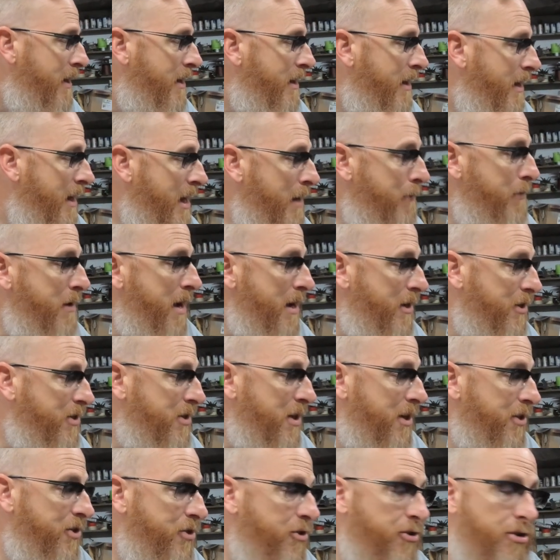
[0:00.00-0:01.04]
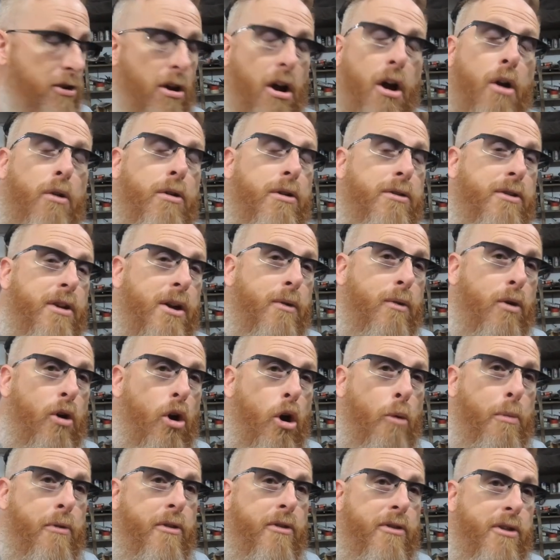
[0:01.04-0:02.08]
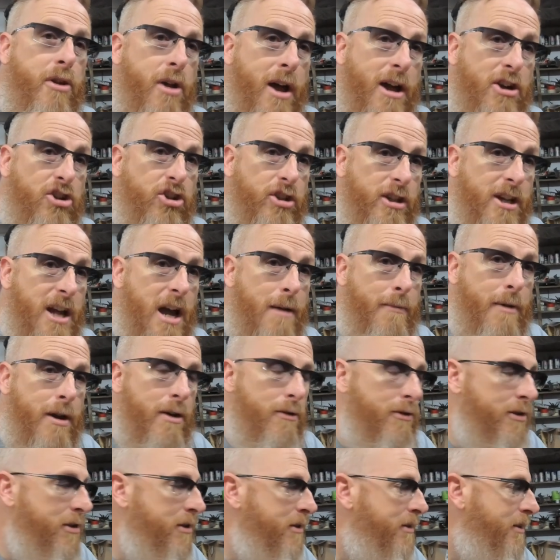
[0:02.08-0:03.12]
ABS sensors are already there. We're hoping that they'll actually come out